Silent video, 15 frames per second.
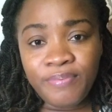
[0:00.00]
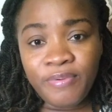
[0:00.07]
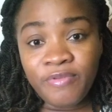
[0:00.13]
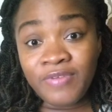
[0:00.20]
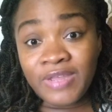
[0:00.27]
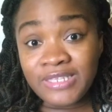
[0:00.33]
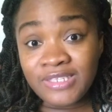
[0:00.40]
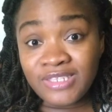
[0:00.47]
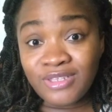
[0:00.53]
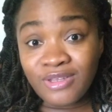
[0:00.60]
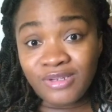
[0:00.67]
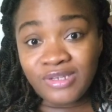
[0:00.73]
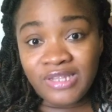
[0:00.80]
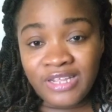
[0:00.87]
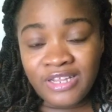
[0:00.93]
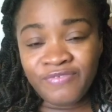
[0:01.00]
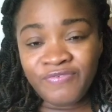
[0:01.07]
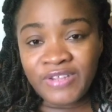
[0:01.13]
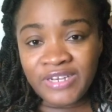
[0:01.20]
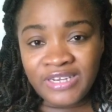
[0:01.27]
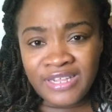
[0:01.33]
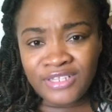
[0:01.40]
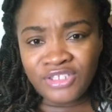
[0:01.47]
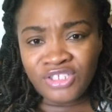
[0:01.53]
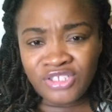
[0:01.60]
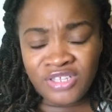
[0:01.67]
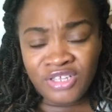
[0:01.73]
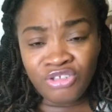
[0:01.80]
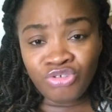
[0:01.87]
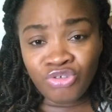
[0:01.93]
to prevent sudden infant death
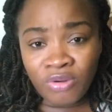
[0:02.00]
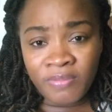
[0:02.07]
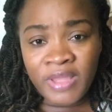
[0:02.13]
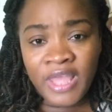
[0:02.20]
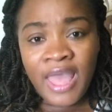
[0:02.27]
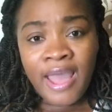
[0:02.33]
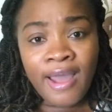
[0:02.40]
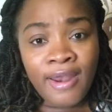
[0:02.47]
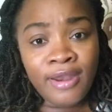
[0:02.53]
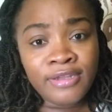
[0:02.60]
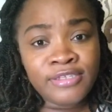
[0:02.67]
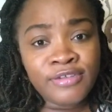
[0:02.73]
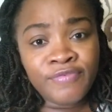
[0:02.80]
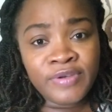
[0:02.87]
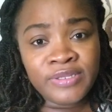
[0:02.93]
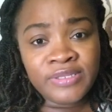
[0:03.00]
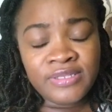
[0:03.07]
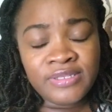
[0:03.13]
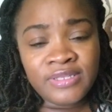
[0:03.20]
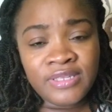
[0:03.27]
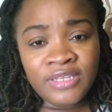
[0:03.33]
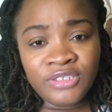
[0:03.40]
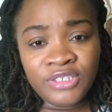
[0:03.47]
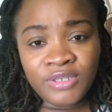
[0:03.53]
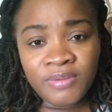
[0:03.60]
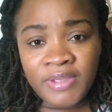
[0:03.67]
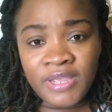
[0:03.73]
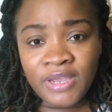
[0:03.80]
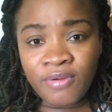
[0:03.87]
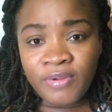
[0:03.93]
syndrome. A lot of us in
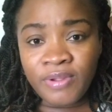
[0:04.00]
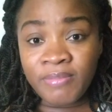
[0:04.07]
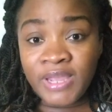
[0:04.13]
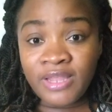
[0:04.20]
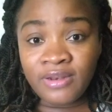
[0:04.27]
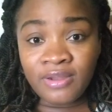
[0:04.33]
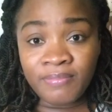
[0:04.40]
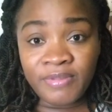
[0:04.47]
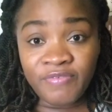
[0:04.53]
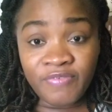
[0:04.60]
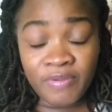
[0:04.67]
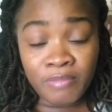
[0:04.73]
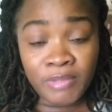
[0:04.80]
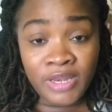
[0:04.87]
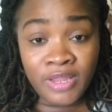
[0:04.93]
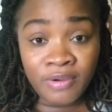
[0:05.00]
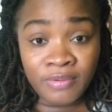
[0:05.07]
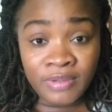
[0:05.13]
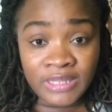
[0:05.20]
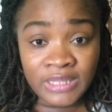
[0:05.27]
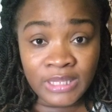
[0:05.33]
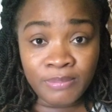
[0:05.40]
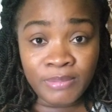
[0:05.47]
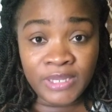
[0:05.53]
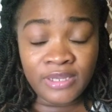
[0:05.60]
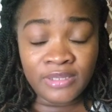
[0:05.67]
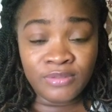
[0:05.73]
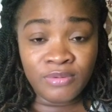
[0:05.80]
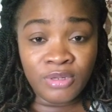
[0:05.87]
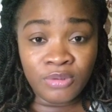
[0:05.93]
Jamaica, we might not be familiar with it
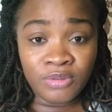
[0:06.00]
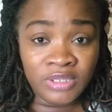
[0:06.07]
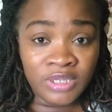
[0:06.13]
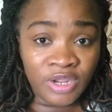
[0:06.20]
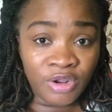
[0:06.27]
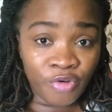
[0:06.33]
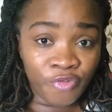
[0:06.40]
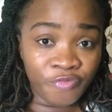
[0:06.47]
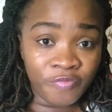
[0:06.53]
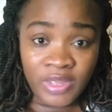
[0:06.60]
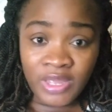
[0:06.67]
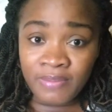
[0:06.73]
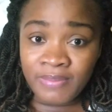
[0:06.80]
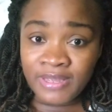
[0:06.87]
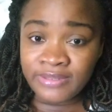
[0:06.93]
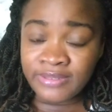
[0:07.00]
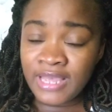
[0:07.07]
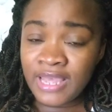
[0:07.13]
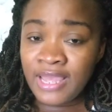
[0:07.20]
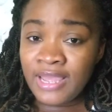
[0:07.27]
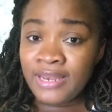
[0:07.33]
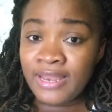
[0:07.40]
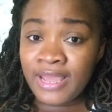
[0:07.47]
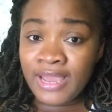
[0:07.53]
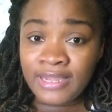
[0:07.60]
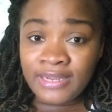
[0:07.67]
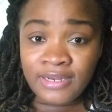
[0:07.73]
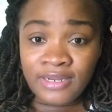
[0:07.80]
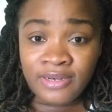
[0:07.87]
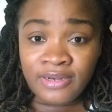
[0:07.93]
because we don't hear of babies
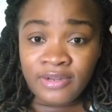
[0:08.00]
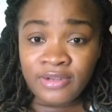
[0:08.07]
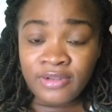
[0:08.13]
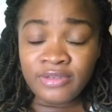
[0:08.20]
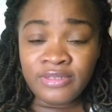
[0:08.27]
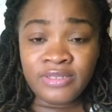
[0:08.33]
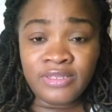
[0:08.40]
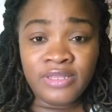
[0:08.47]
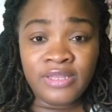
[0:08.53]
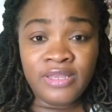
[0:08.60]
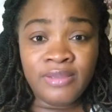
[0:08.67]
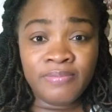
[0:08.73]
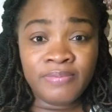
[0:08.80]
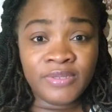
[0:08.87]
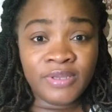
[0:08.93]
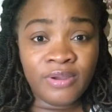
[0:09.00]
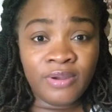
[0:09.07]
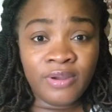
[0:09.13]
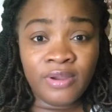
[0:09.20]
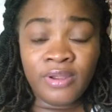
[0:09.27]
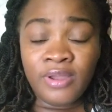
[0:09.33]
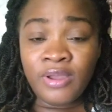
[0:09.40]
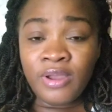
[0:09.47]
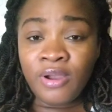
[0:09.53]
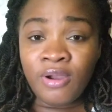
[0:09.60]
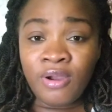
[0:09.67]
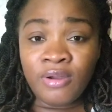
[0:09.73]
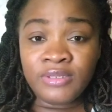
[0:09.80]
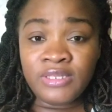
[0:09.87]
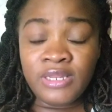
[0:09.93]
dying in their sleeps or
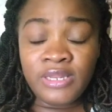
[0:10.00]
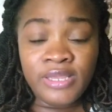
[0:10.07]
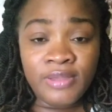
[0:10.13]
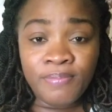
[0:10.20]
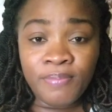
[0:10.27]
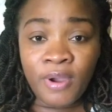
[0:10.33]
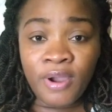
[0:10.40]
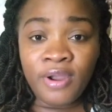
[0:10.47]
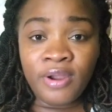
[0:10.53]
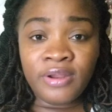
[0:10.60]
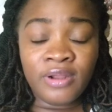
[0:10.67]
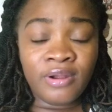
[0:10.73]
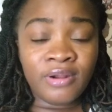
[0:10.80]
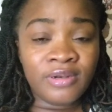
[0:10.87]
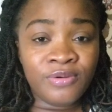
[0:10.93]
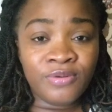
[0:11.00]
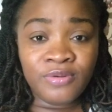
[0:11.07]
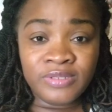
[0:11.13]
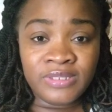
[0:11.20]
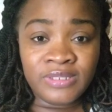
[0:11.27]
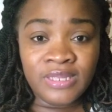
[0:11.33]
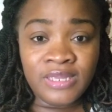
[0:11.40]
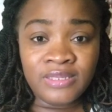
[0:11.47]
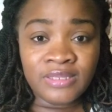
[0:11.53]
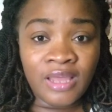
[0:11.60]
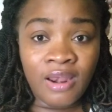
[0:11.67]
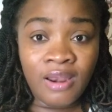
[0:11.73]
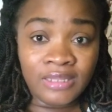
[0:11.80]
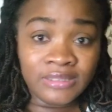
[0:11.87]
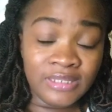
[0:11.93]
those things
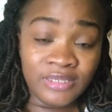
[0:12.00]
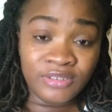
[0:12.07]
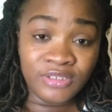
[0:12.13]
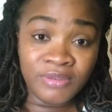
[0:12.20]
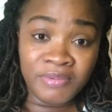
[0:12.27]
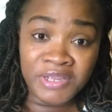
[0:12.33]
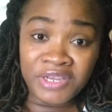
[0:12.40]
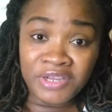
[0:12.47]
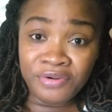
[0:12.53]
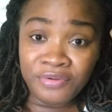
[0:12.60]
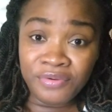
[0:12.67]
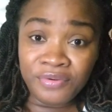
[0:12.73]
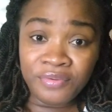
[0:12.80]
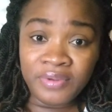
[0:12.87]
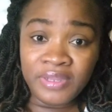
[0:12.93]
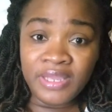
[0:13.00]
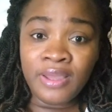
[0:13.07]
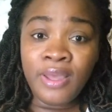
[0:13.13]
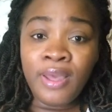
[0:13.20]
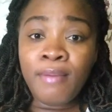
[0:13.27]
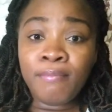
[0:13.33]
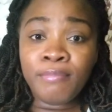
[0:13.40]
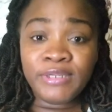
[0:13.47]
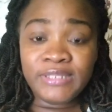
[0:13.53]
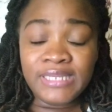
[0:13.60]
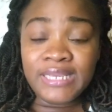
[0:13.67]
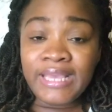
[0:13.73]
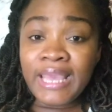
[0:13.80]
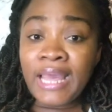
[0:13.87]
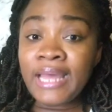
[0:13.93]
a lot in Jamaica, do we? But
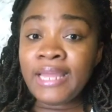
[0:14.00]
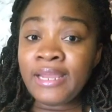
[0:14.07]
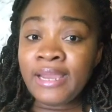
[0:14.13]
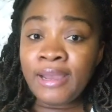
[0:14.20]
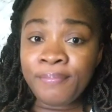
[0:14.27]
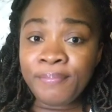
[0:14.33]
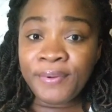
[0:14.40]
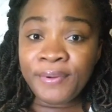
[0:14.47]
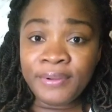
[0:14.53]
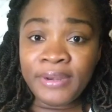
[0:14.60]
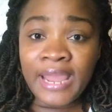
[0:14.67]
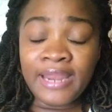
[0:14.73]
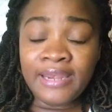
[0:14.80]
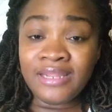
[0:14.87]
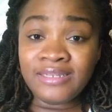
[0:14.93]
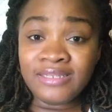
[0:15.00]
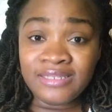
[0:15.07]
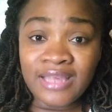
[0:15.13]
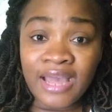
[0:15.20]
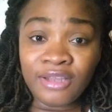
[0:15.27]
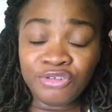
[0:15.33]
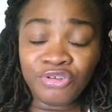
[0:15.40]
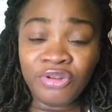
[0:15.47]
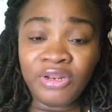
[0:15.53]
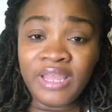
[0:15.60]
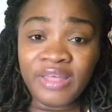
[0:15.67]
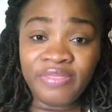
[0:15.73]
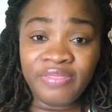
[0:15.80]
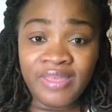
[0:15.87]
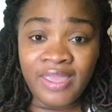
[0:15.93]
it can happen, and it is
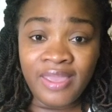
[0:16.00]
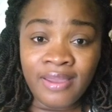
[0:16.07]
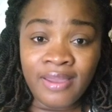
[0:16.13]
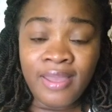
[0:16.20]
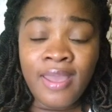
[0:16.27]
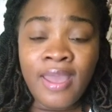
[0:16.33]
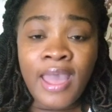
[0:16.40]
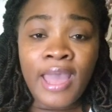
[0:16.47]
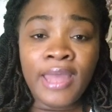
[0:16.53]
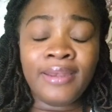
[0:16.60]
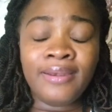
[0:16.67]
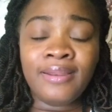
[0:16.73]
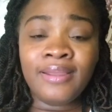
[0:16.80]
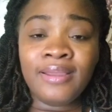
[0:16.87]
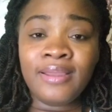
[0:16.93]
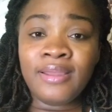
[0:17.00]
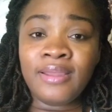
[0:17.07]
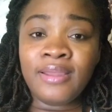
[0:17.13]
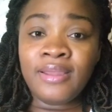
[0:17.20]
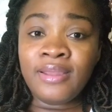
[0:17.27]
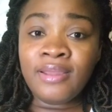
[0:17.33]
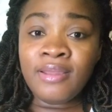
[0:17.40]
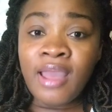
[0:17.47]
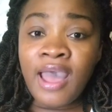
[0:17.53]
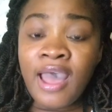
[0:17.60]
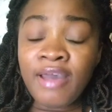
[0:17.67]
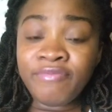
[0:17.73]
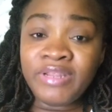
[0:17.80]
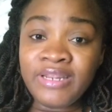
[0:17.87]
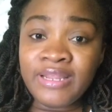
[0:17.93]
actually a thing. And
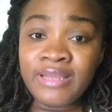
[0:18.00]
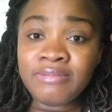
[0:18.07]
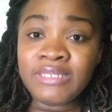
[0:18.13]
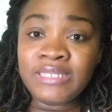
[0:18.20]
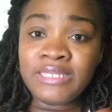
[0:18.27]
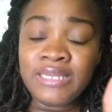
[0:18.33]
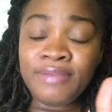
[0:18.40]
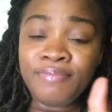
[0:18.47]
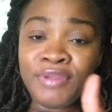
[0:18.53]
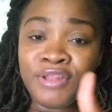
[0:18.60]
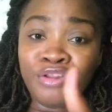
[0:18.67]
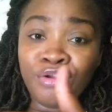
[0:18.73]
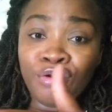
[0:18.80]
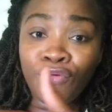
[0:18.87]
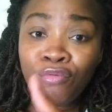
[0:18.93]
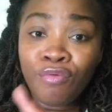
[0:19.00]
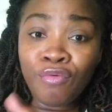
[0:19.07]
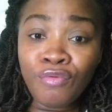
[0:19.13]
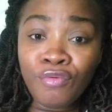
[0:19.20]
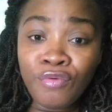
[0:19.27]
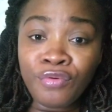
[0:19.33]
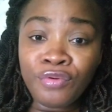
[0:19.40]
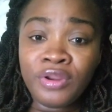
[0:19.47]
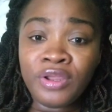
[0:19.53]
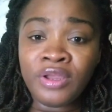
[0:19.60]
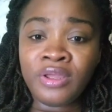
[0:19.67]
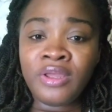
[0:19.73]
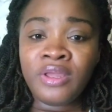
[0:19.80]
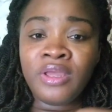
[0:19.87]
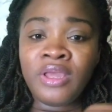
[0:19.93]
having them sleep in their
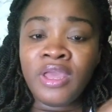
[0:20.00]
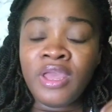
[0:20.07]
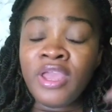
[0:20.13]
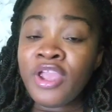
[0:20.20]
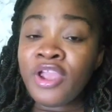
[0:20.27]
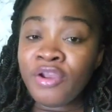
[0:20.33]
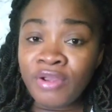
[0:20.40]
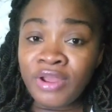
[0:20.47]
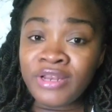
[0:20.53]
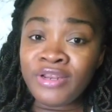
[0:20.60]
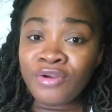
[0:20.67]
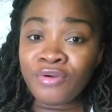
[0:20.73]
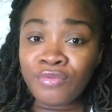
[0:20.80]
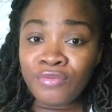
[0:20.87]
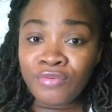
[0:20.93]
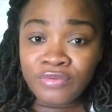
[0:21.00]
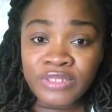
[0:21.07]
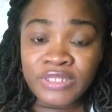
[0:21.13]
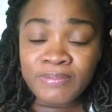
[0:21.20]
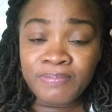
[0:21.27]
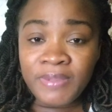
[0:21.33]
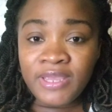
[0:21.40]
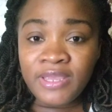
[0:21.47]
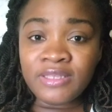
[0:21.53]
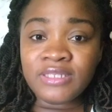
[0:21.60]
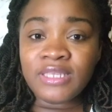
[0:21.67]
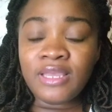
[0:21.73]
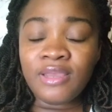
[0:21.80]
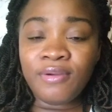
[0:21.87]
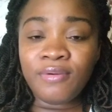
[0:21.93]
own area, in their own
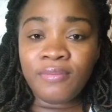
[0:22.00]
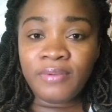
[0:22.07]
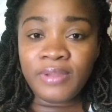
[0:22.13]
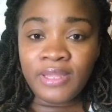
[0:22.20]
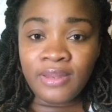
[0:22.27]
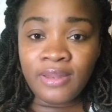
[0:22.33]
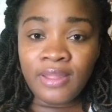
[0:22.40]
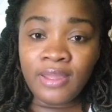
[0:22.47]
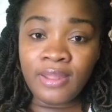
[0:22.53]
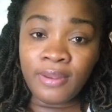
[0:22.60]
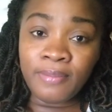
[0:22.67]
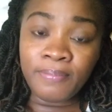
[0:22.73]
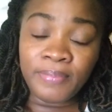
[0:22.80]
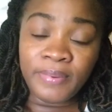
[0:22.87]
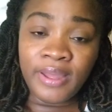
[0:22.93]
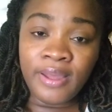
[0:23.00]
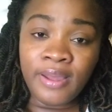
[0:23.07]
space, it will help